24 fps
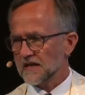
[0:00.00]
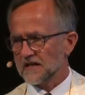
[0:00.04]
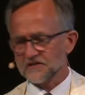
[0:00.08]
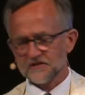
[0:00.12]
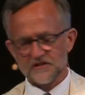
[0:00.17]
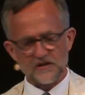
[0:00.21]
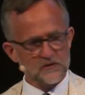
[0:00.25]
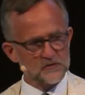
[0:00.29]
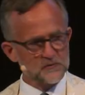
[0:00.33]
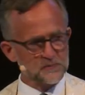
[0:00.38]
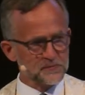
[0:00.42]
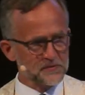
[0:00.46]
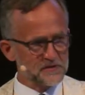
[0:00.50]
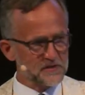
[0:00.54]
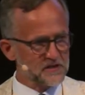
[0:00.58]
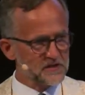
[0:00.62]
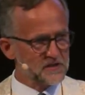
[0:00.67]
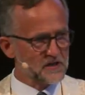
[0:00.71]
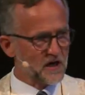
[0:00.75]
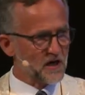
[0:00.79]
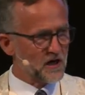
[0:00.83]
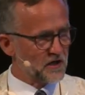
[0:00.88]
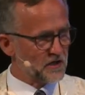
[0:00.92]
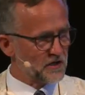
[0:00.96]
that sounds
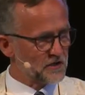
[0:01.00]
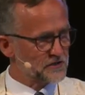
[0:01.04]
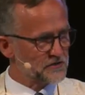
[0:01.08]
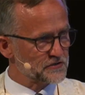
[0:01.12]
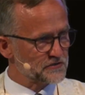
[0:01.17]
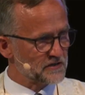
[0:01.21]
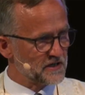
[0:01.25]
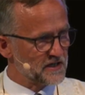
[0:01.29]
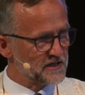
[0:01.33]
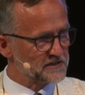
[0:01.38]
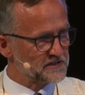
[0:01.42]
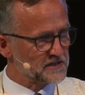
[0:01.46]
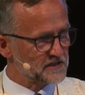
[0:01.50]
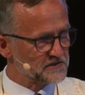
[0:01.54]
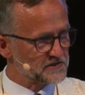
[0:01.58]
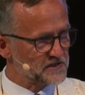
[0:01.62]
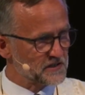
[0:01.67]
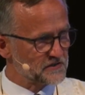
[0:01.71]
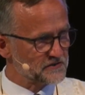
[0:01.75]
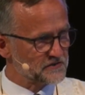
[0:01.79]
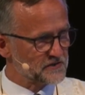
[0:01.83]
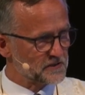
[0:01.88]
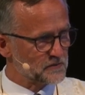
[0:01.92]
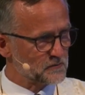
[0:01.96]
pretty harsh, right?
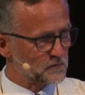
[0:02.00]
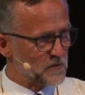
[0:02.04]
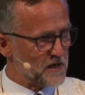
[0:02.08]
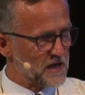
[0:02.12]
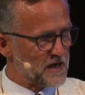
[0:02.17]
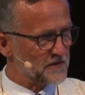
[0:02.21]
That sounds like,